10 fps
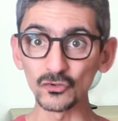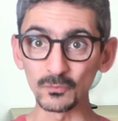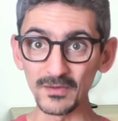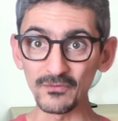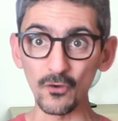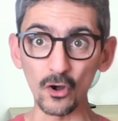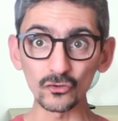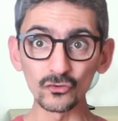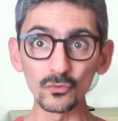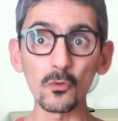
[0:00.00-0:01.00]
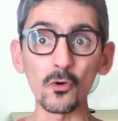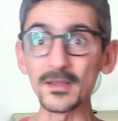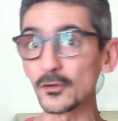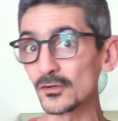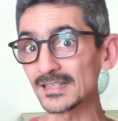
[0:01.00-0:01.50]
before tomorrow
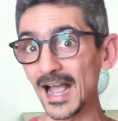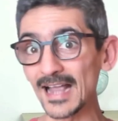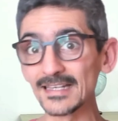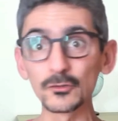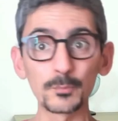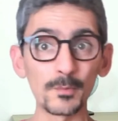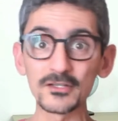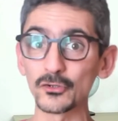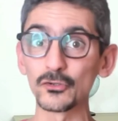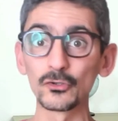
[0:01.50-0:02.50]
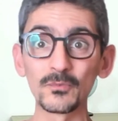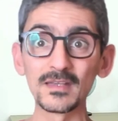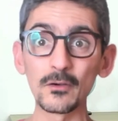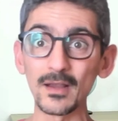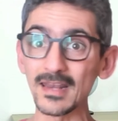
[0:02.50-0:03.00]
because I need to publish a YouTube
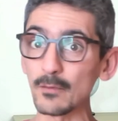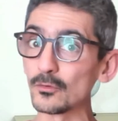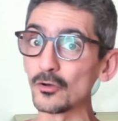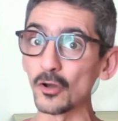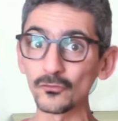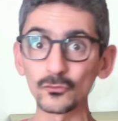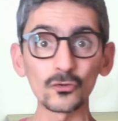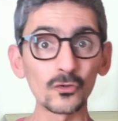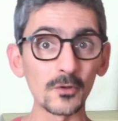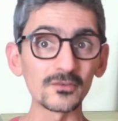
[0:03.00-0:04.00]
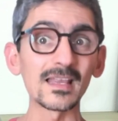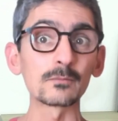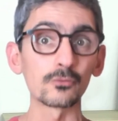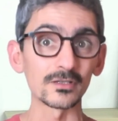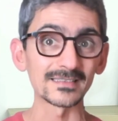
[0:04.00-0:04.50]
video and I would love to document
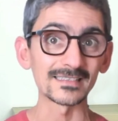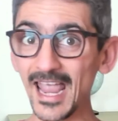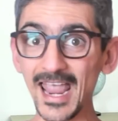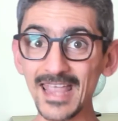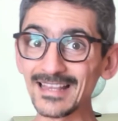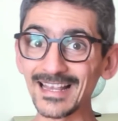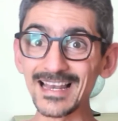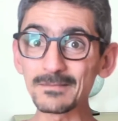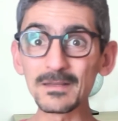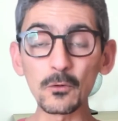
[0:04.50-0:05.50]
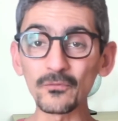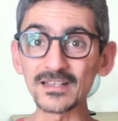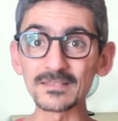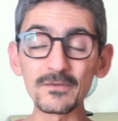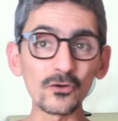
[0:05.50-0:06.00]
that process. And let me
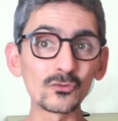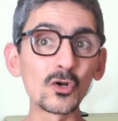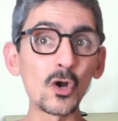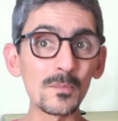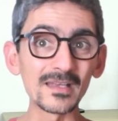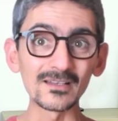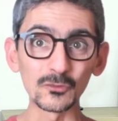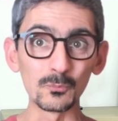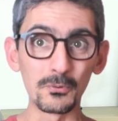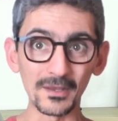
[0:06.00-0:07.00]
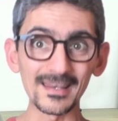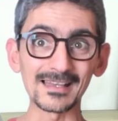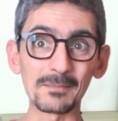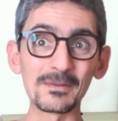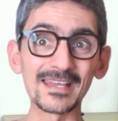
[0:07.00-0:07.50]
confess, before to commit to
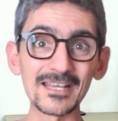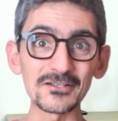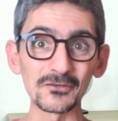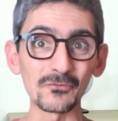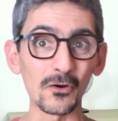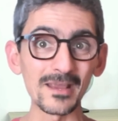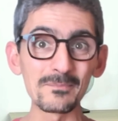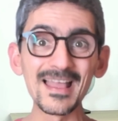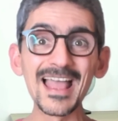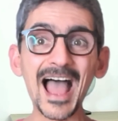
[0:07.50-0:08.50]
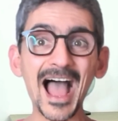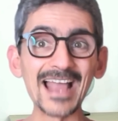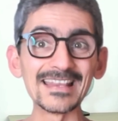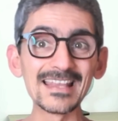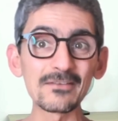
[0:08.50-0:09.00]
build that application for him,
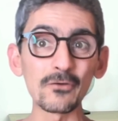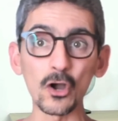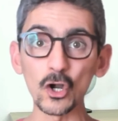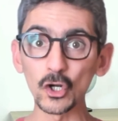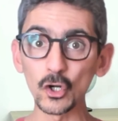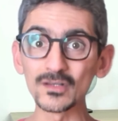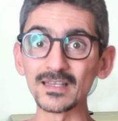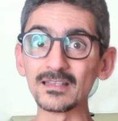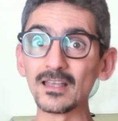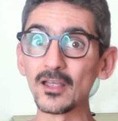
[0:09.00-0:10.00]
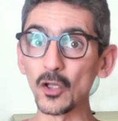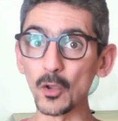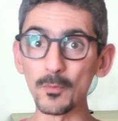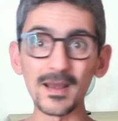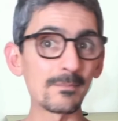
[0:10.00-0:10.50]
I never coded
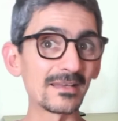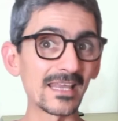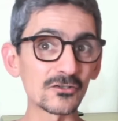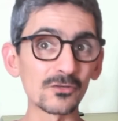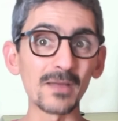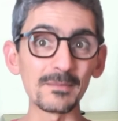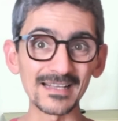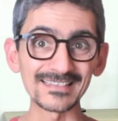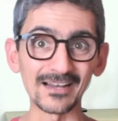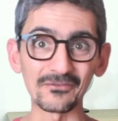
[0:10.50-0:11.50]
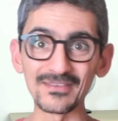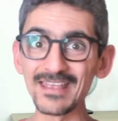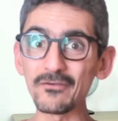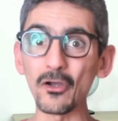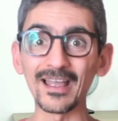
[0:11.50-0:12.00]
a mobile application by myself.
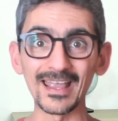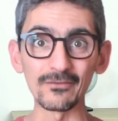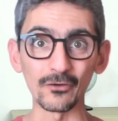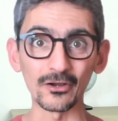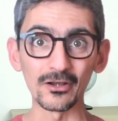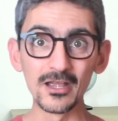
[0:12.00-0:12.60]
Never, ever.